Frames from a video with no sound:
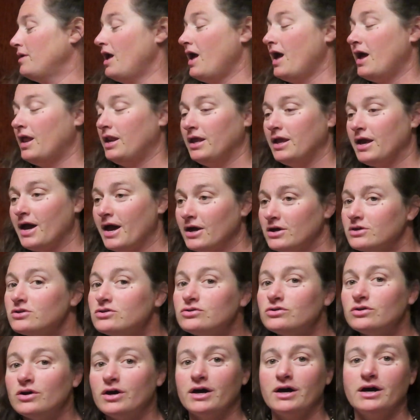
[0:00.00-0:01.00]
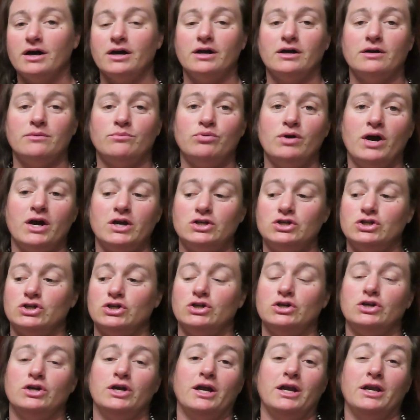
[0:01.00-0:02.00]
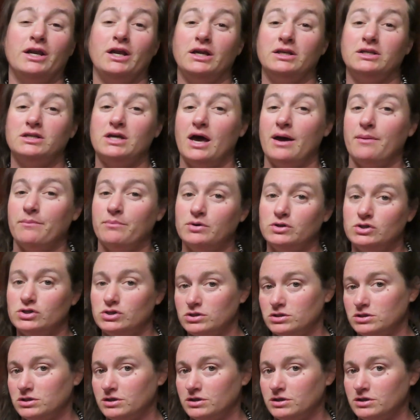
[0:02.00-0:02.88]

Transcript: Any extra pressure, any temperature